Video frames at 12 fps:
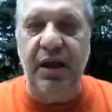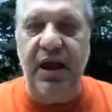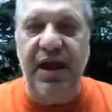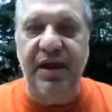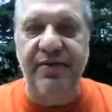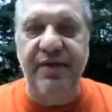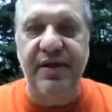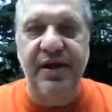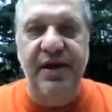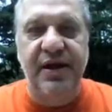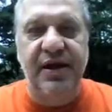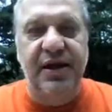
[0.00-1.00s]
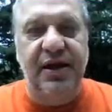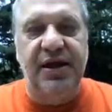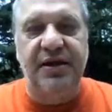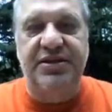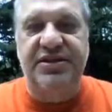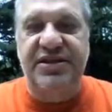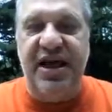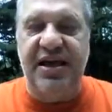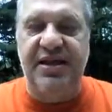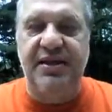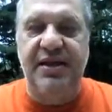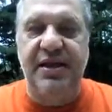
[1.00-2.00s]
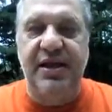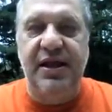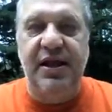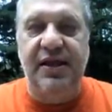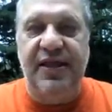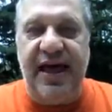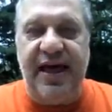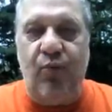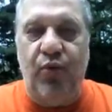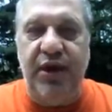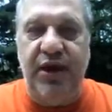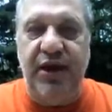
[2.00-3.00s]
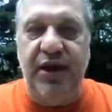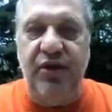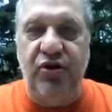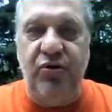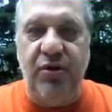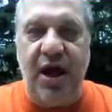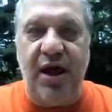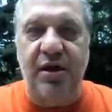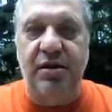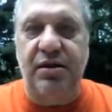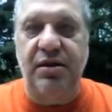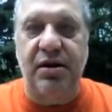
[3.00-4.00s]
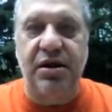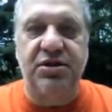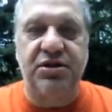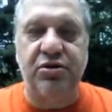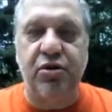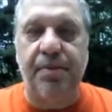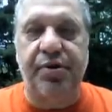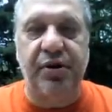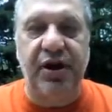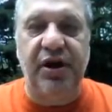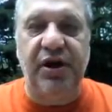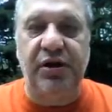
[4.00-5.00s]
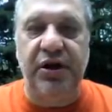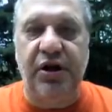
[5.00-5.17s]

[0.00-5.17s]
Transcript: and it said that we do not consider it politically